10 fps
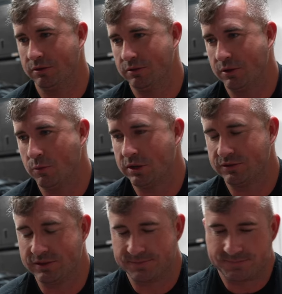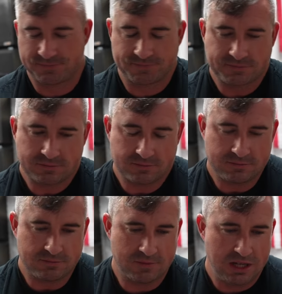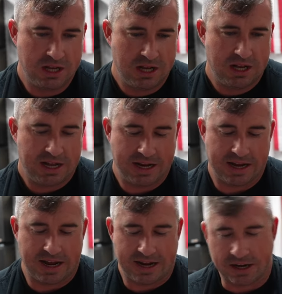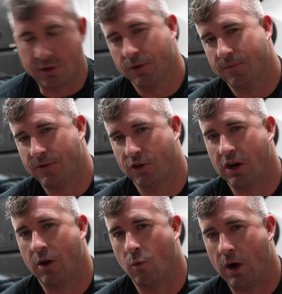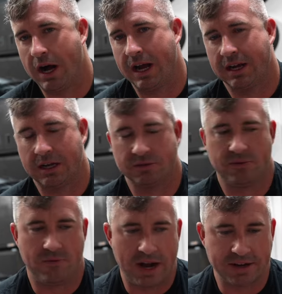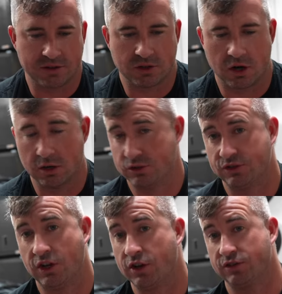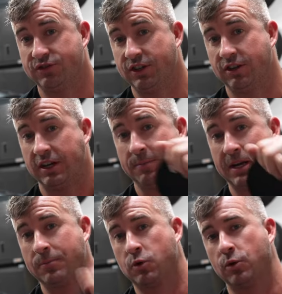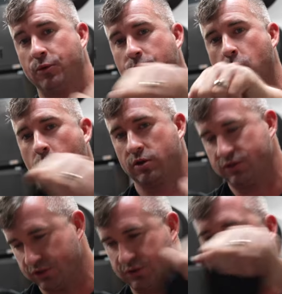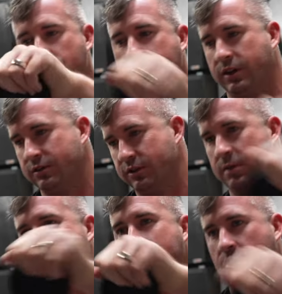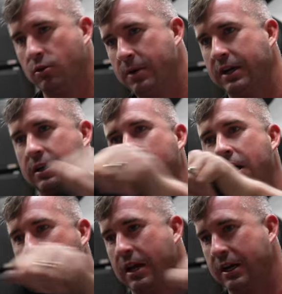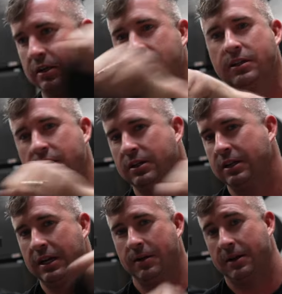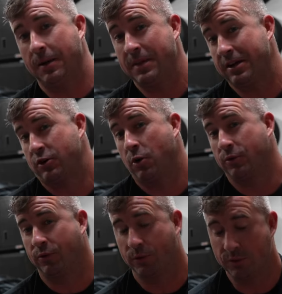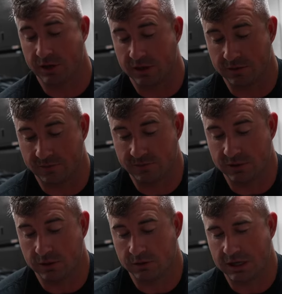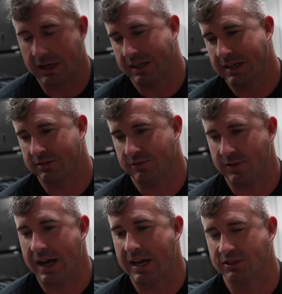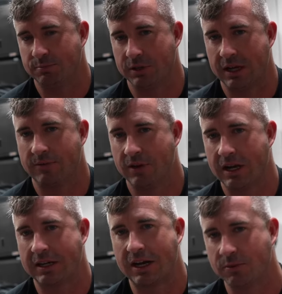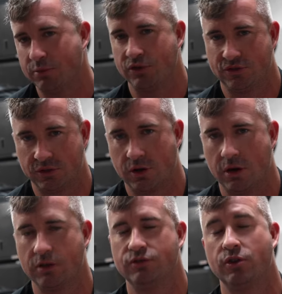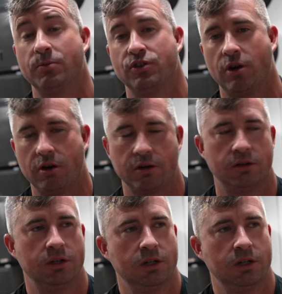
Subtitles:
it wasn't. And I couldn't figure out why I was fighting the car. It was just understeering. I'm going through corners just doing this, and I'm like, oh my God, and I'm not going through there, I guess fast, but I feel like I can push the car so much harder.